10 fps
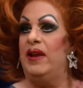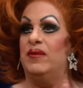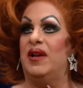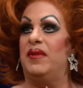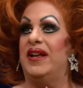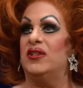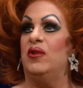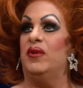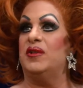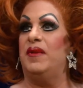And it was up against
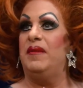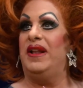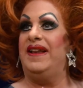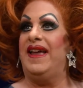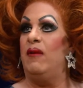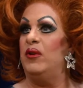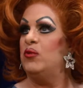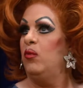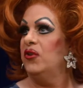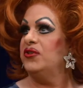Who Wants to Be a Millionaire,
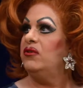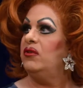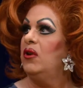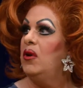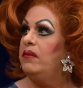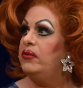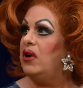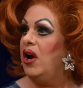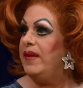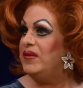which wasn't
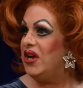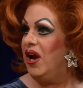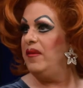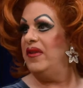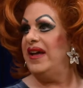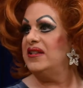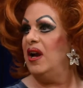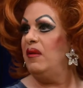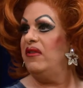prime time at that time.